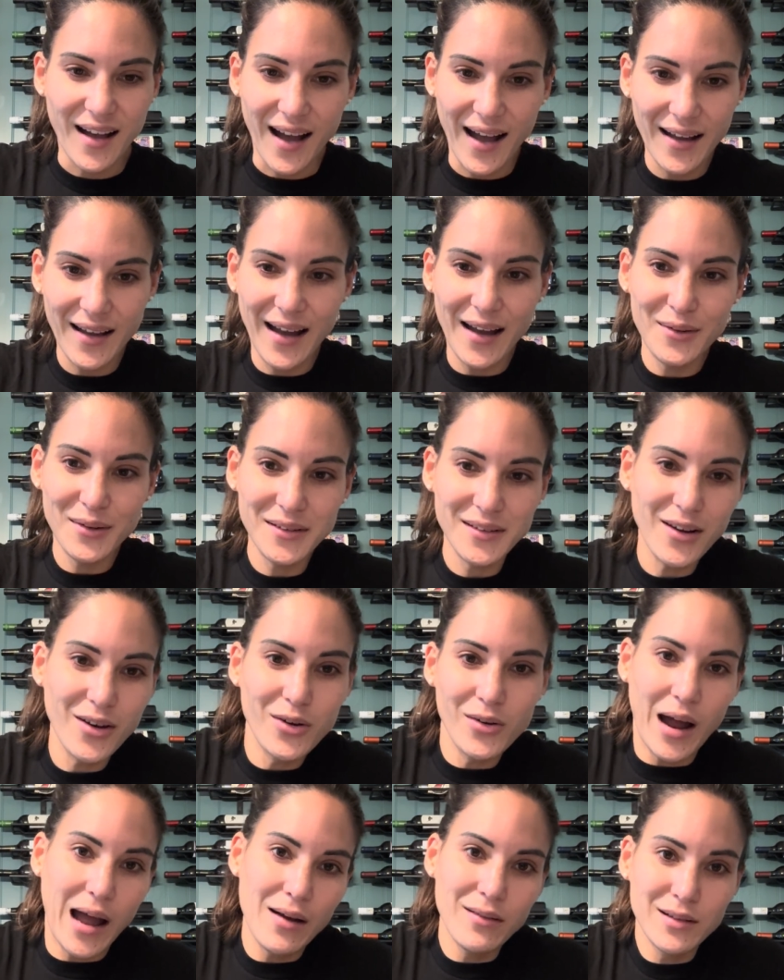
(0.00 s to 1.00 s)
I would
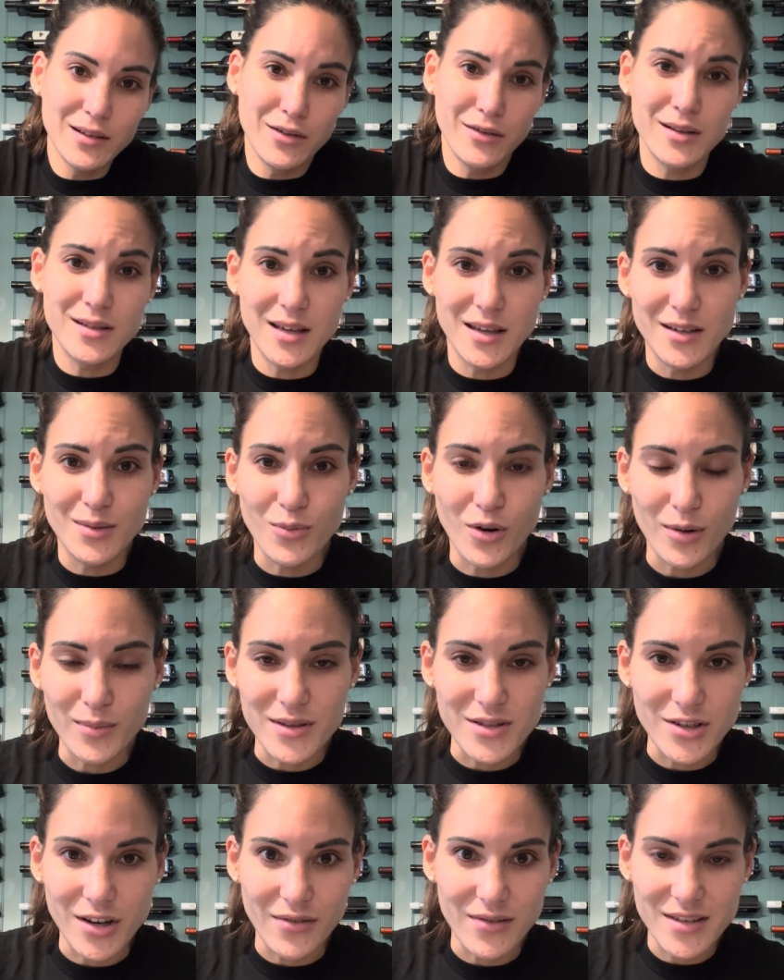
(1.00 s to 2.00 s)
go attend a
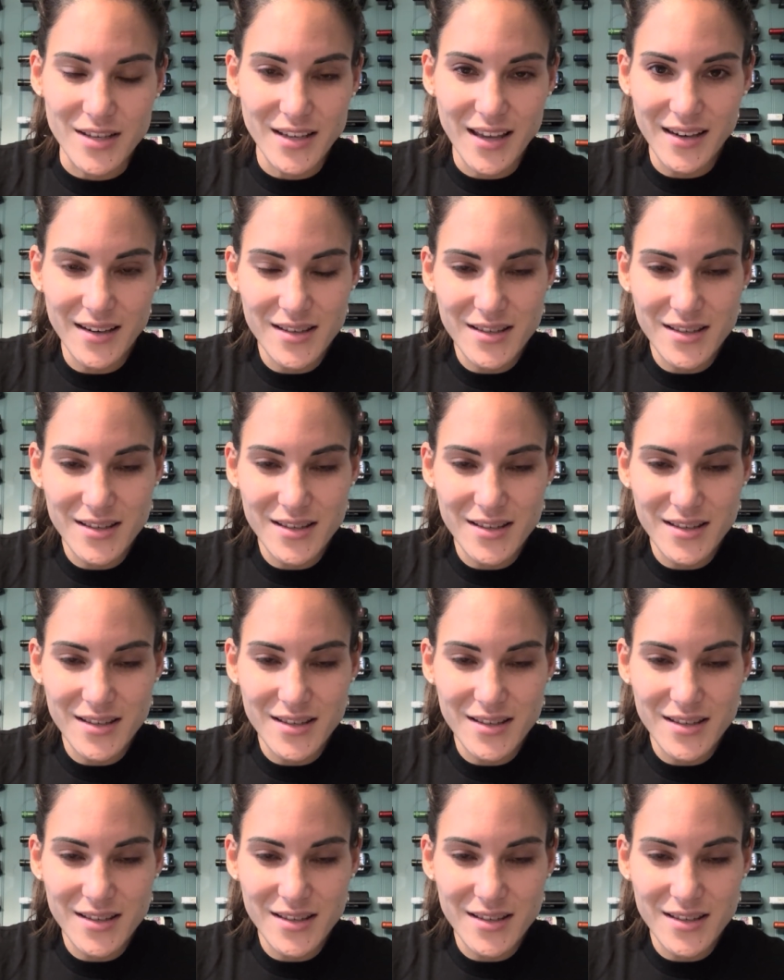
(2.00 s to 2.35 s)
Mormon service again.